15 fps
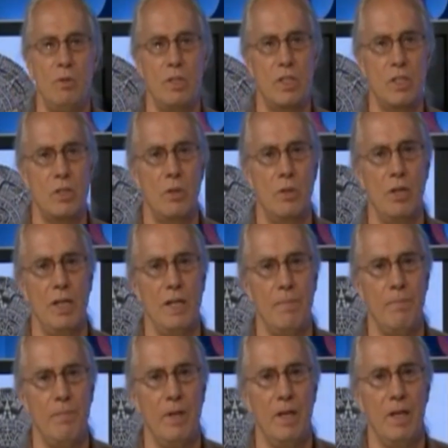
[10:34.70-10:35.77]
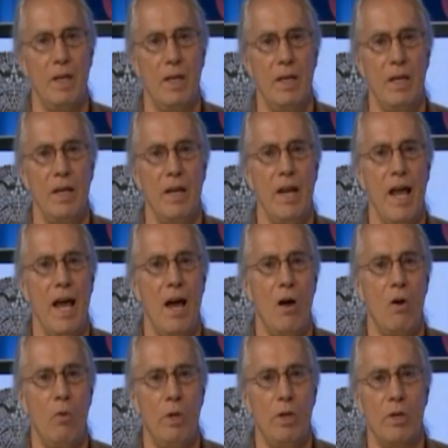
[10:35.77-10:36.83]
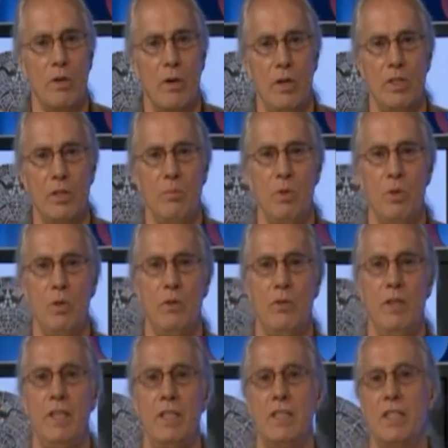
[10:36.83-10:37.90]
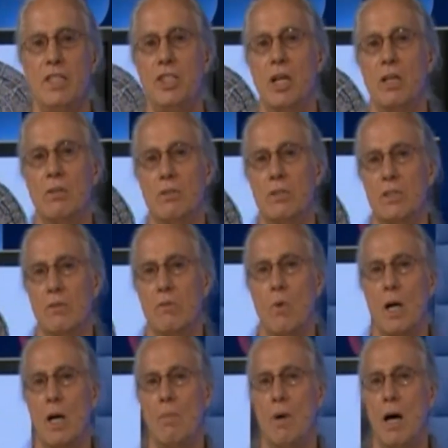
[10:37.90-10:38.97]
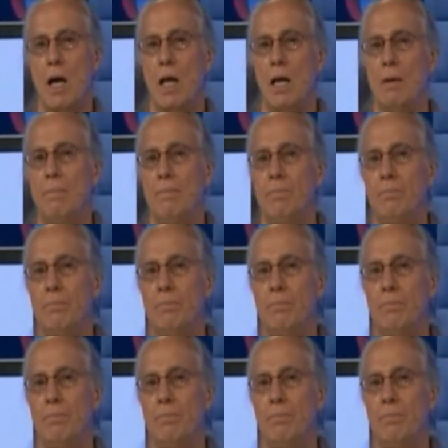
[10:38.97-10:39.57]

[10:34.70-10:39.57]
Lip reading: with the story. Now we are going to move into the jungles of Guatemala.